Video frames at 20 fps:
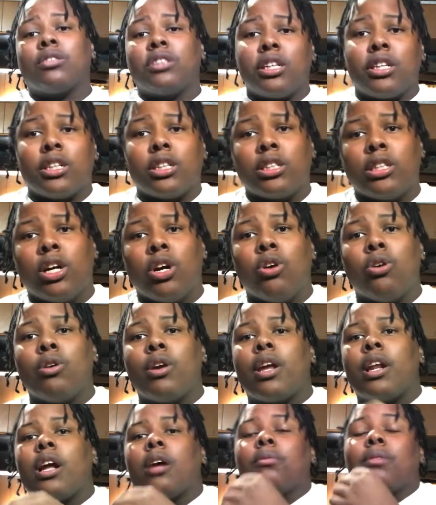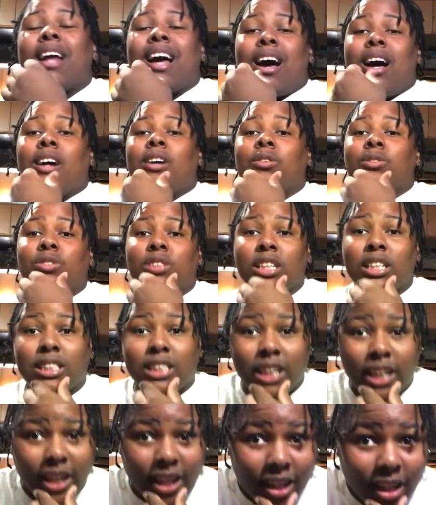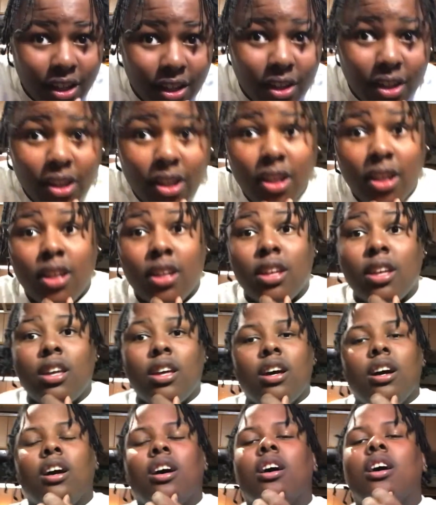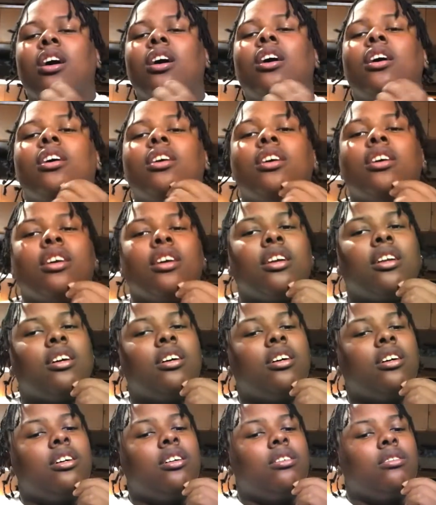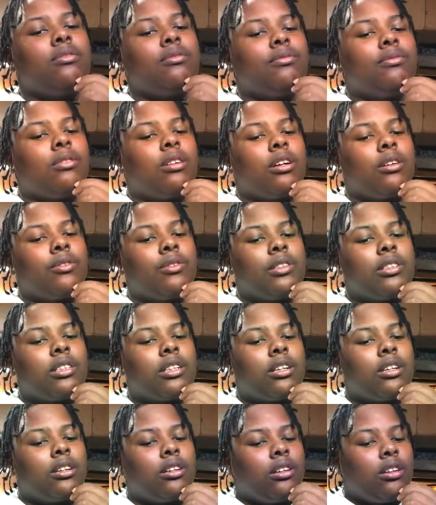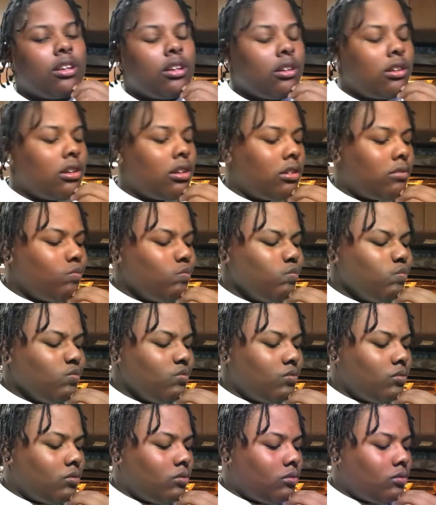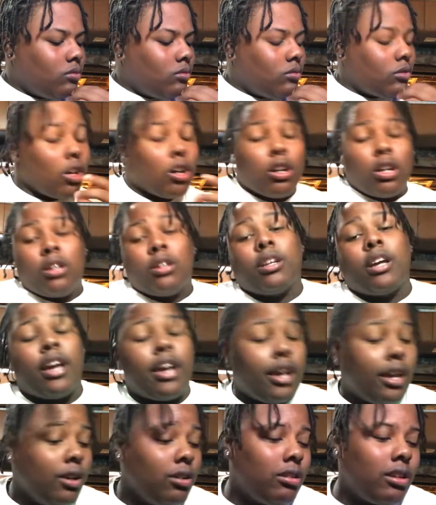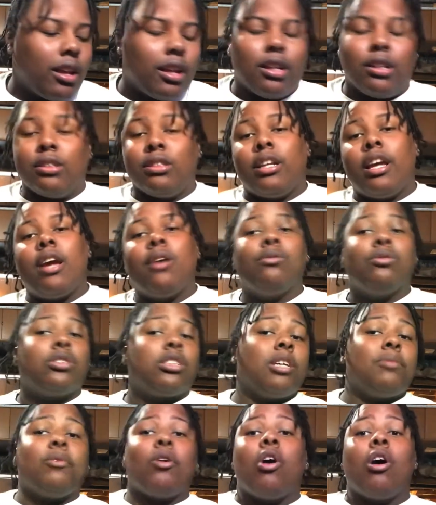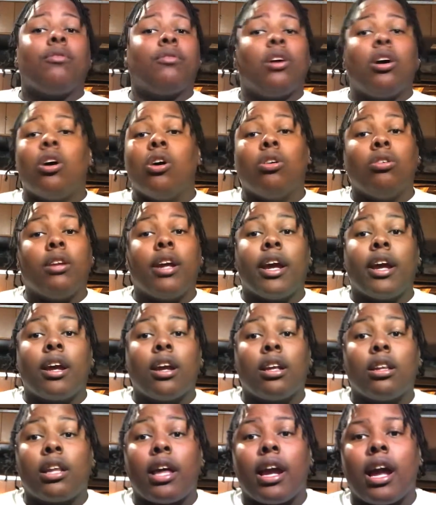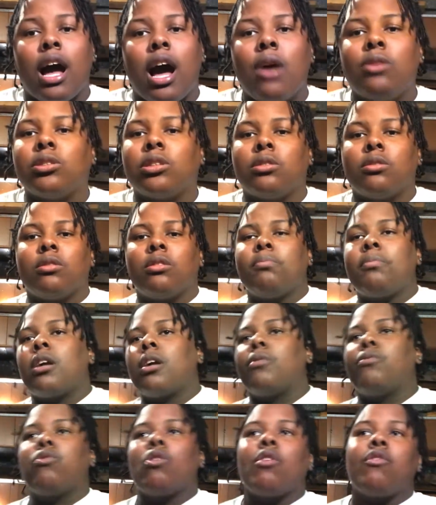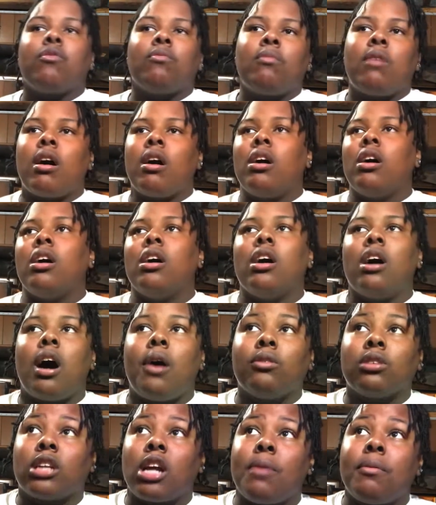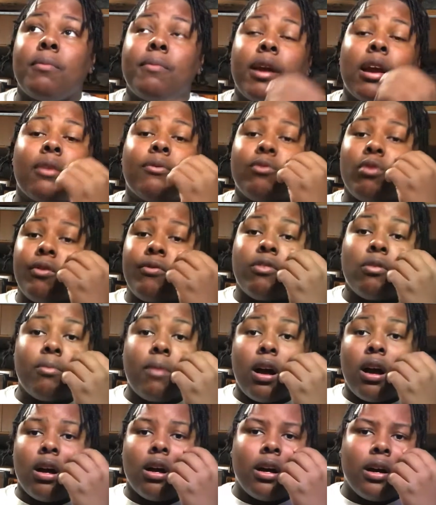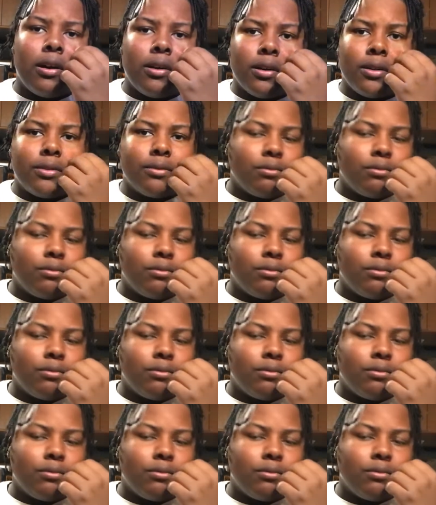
10 years old, and I'm now 16. Uh, and uh, what I was gonna say. Oh yeah, it was like the day was seeming off the whole day. Like I was going back and forth from my uh, I was coming back and forth from my uh.